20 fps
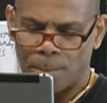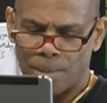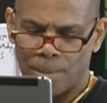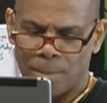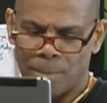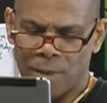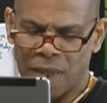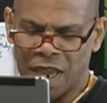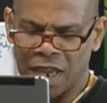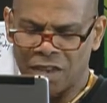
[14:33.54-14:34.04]

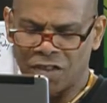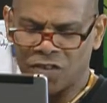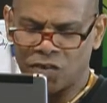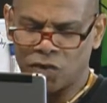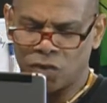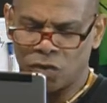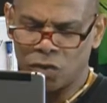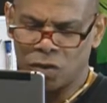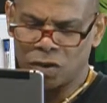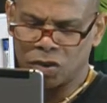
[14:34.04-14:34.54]

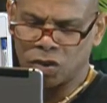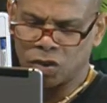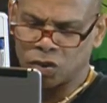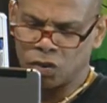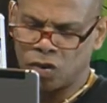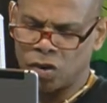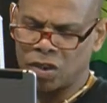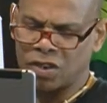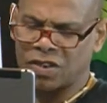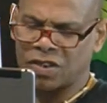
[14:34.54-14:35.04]
Mentor,
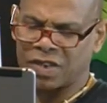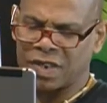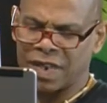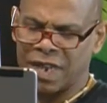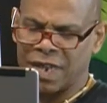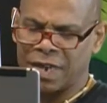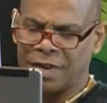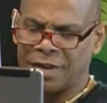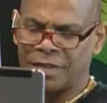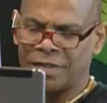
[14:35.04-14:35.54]
George
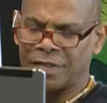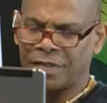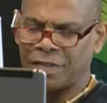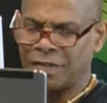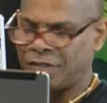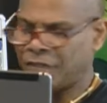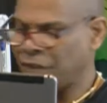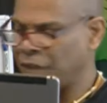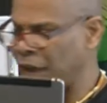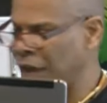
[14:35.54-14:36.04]
Clinton.
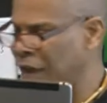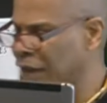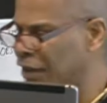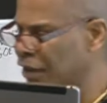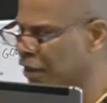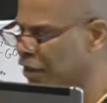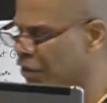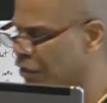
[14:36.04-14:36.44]
Think, it's